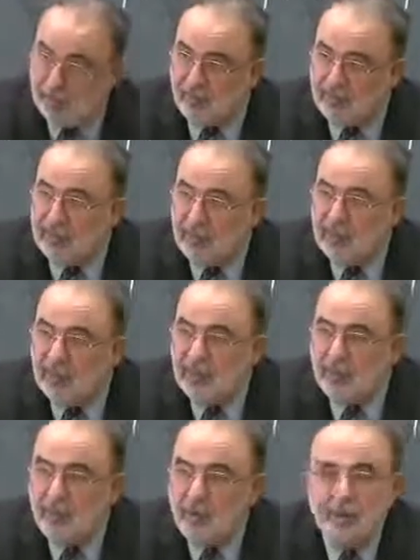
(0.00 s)
been taken
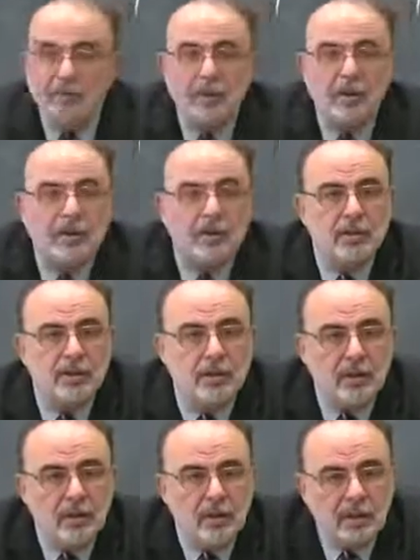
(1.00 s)
by the Holy Brotherhood,
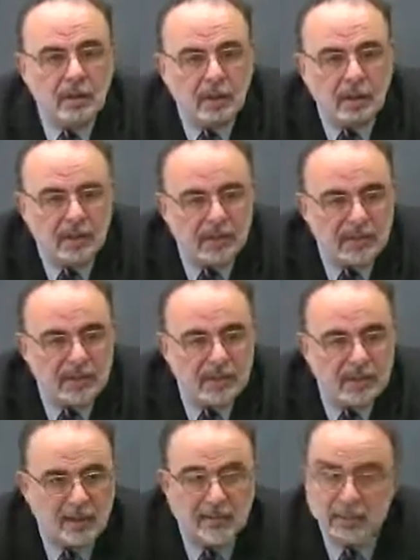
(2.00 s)

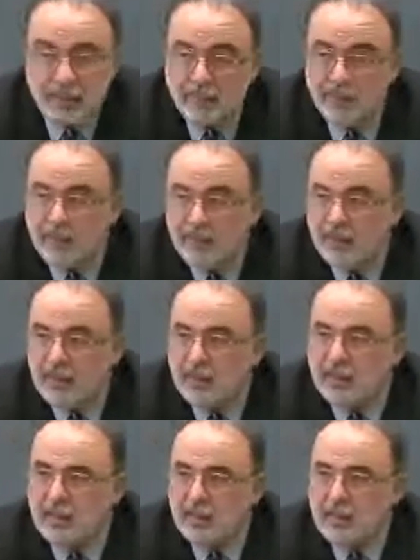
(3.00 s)
arrested, and perhaps even
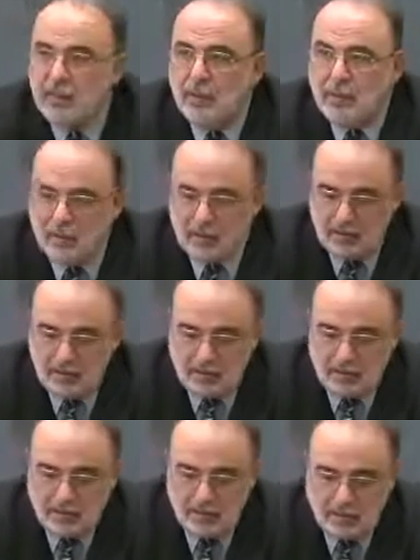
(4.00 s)
executed.
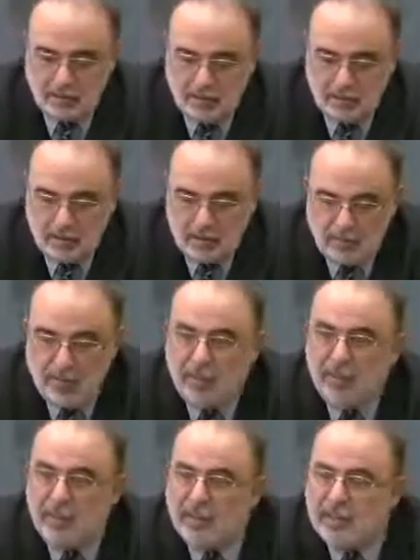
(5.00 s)

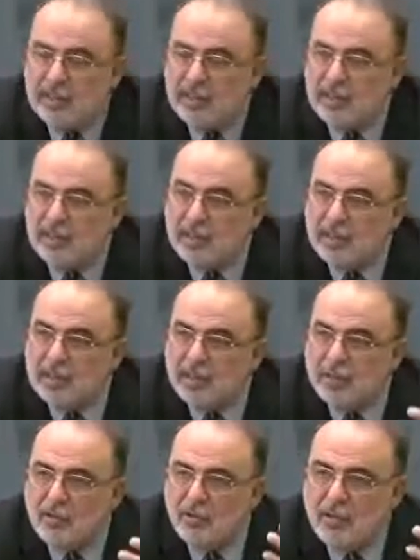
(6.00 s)
Remember that Sancho says
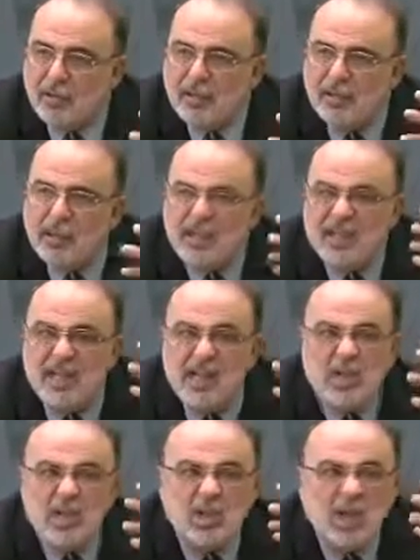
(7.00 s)
at some point that he can
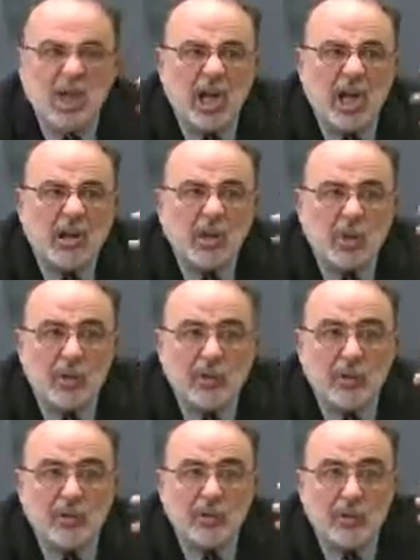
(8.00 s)
hear the
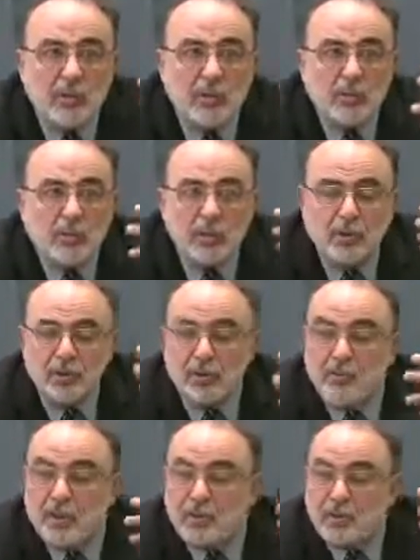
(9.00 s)
arrows of the Holy
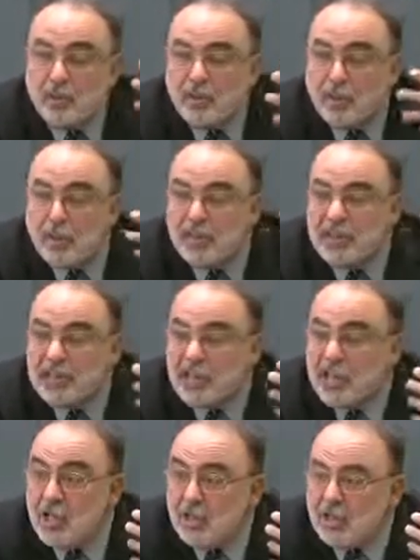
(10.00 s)
Brotherhood buzzing around his
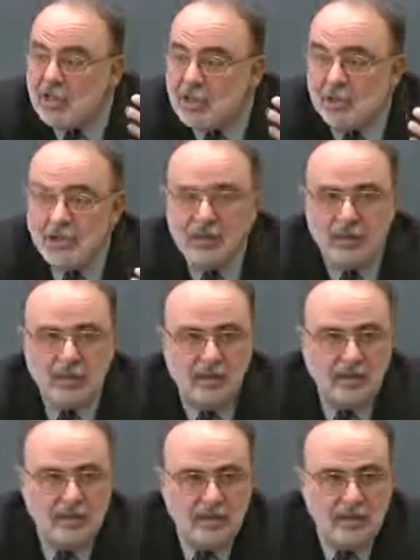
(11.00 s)
ears.
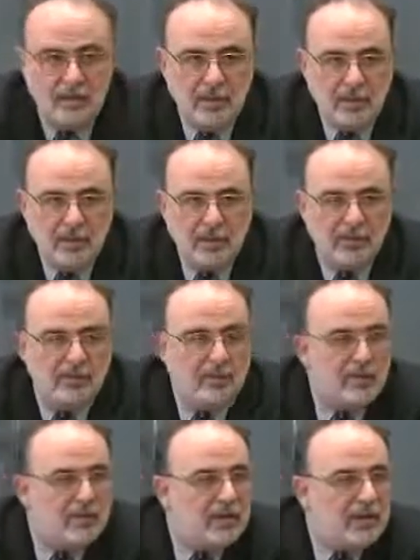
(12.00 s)
Because, of
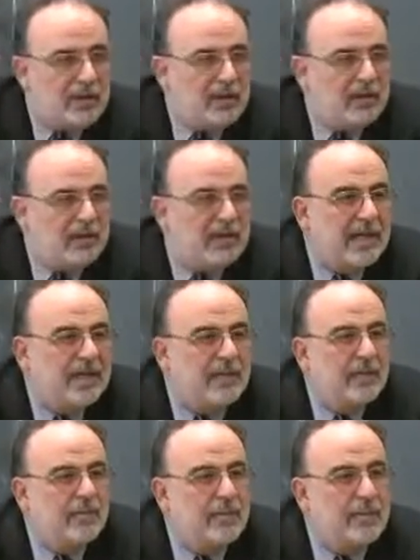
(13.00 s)
course,
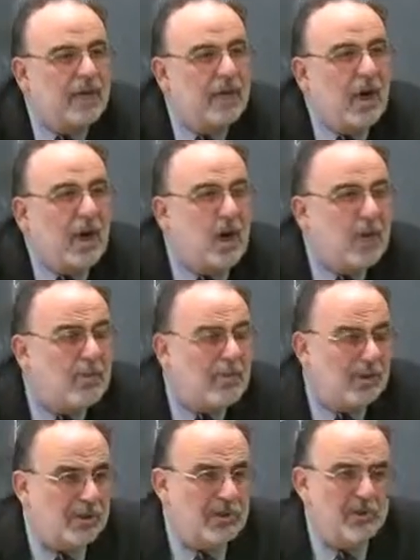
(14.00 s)
Sancho, being a
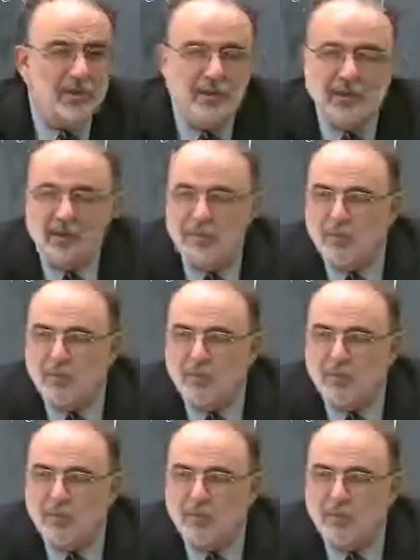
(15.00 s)
commoner, is